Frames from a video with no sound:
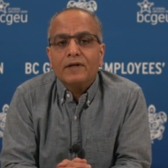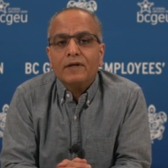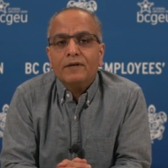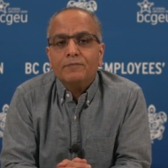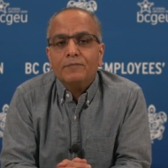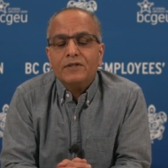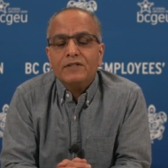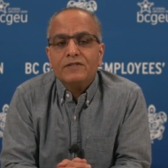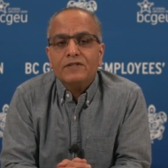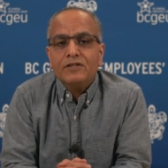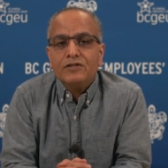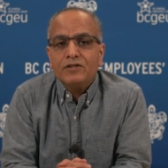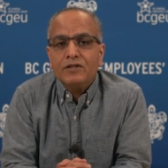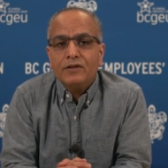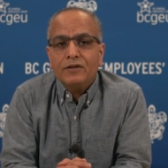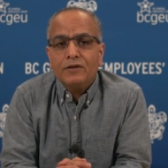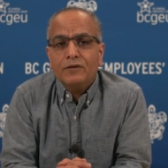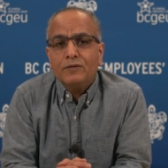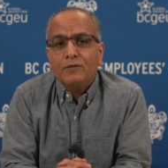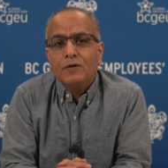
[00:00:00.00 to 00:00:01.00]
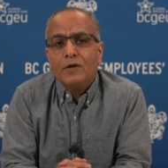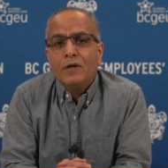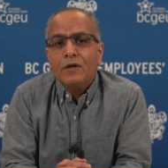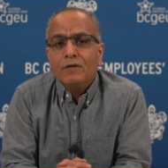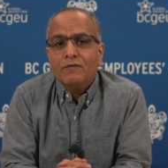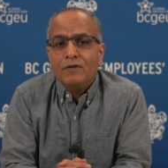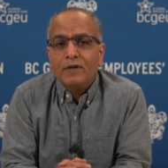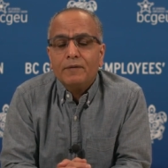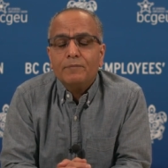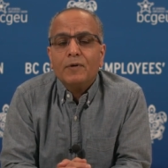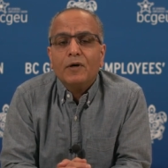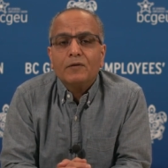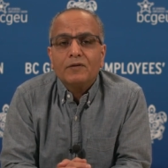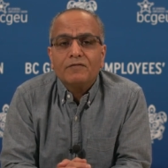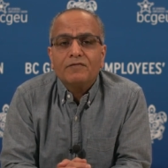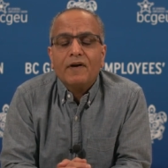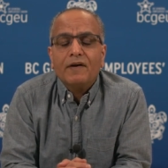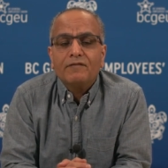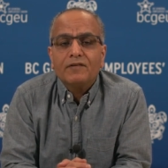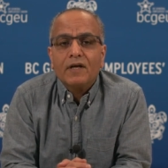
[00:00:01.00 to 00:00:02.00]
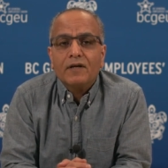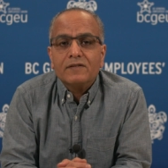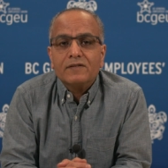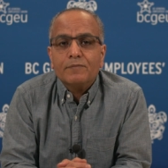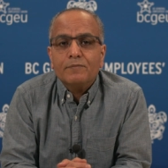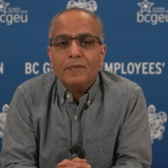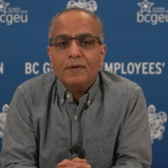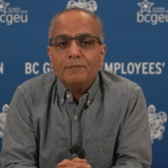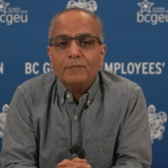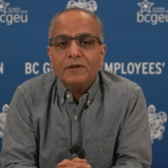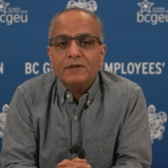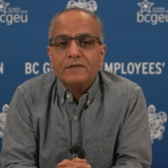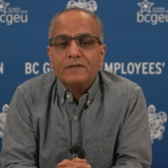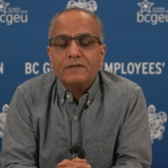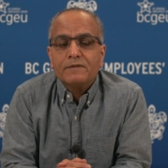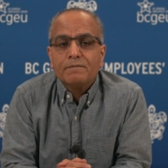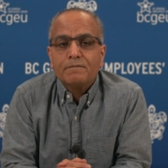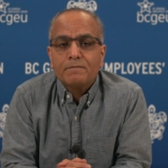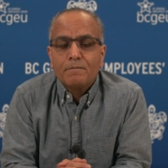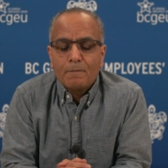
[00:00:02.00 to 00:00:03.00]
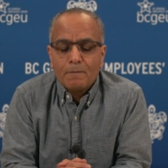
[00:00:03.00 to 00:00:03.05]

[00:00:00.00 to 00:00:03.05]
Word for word: in BCGEU with about 5,000 members.